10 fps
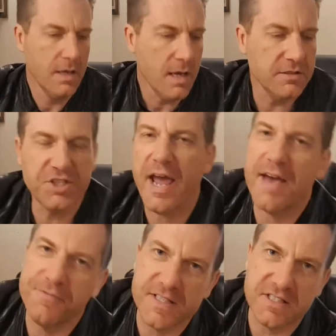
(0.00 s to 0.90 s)
I'll show you how
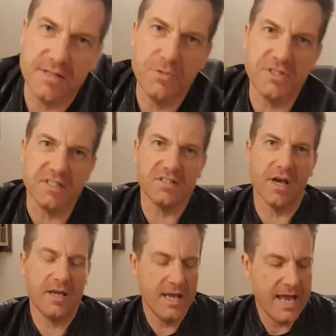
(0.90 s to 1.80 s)
it fits in the music.
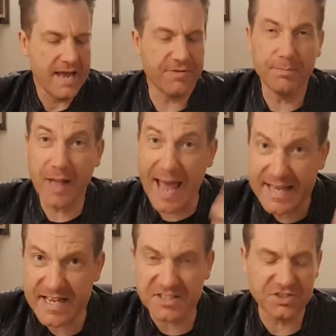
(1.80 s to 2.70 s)
So if I'm playing
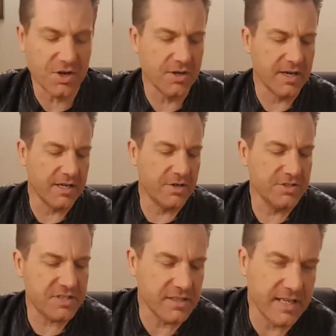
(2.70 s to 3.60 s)
that song
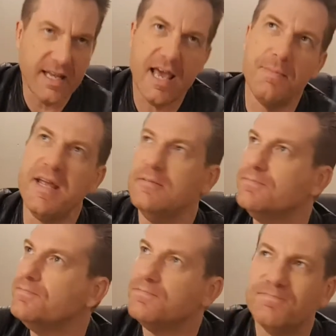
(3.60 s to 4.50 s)
acoustically, it'd be...